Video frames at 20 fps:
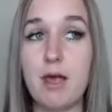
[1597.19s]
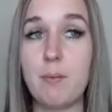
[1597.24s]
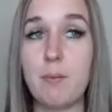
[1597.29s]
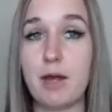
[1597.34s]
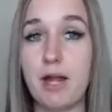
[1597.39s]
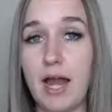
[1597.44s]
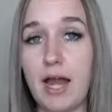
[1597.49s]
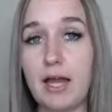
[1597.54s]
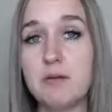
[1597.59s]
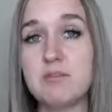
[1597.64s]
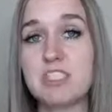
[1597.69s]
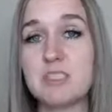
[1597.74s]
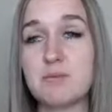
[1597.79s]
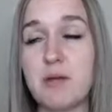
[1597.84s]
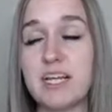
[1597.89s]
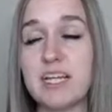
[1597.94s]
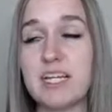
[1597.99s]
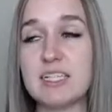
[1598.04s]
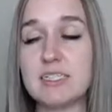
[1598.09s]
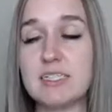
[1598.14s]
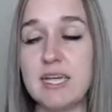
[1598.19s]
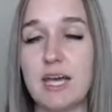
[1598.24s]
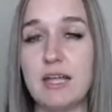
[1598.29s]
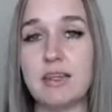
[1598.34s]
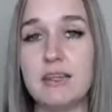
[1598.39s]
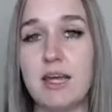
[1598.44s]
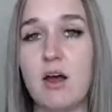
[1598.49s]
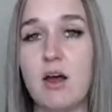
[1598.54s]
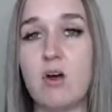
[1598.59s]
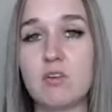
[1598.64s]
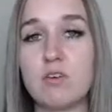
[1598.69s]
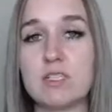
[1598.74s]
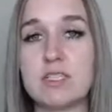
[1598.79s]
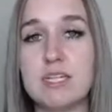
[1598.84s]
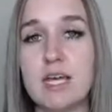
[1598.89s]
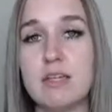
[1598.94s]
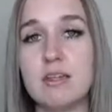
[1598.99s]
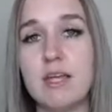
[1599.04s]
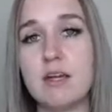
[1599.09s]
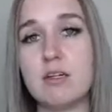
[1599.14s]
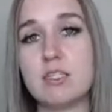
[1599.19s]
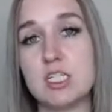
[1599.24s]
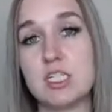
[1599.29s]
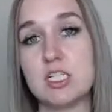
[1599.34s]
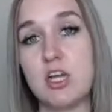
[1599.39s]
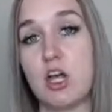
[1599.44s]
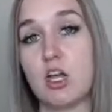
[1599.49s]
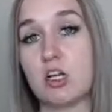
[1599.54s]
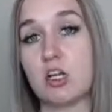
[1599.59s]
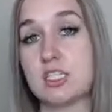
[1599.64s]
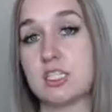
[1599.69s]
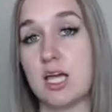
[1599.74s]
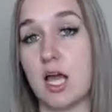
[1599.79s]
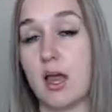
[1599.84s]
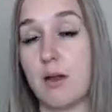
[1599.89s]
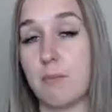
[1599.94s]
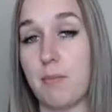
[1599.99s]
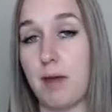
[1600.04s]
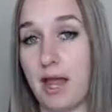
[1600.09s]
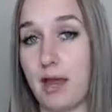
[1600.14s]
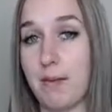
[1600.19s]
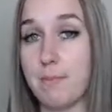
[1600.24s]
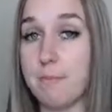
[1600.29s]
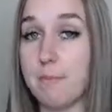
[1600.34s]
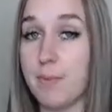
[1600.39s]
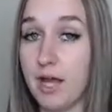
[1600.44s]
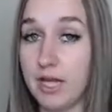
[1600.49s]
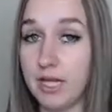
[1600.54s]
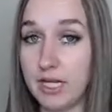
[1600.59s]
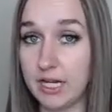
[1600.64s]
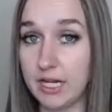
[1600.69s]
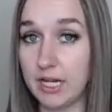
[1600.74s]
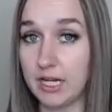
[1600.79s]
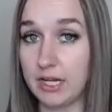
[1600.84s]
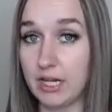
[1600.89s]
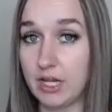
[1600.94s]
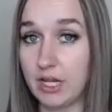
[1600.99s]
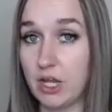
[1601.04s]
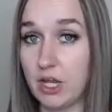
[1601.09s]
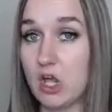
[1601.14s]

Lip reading: But I am spending over $10,000 on my money,